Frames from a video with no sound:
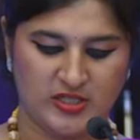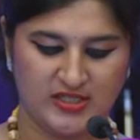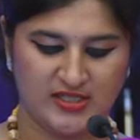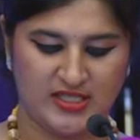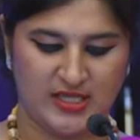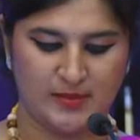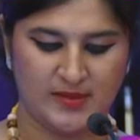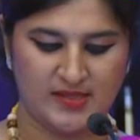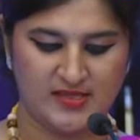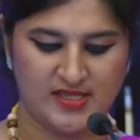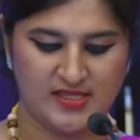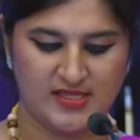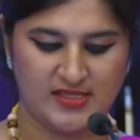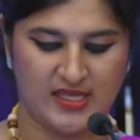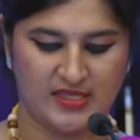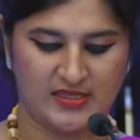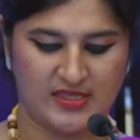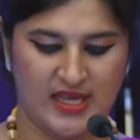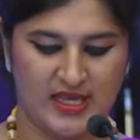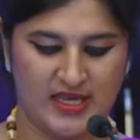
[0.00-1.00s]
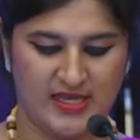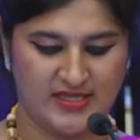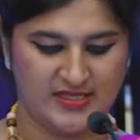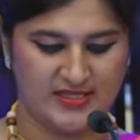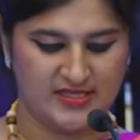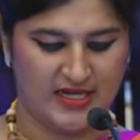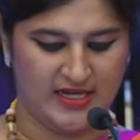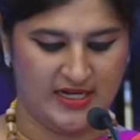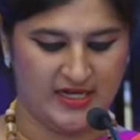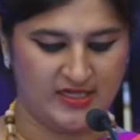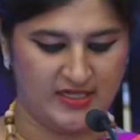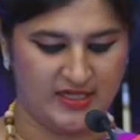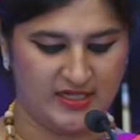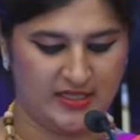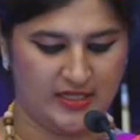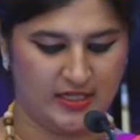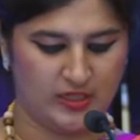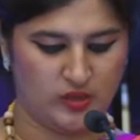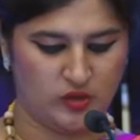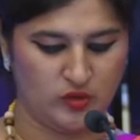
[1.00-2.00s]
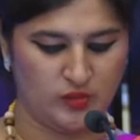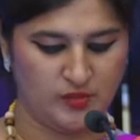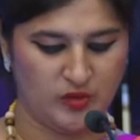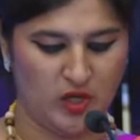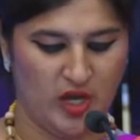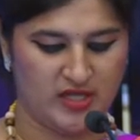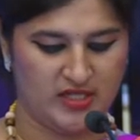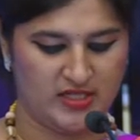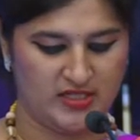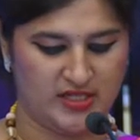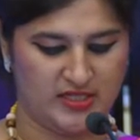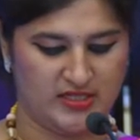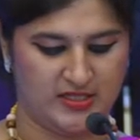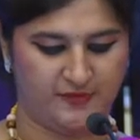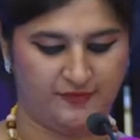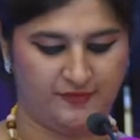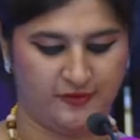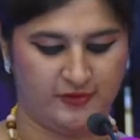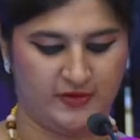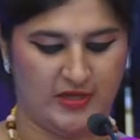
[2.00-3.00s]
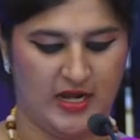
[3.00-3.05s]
Debasis Datta is currently the Group Coordinator for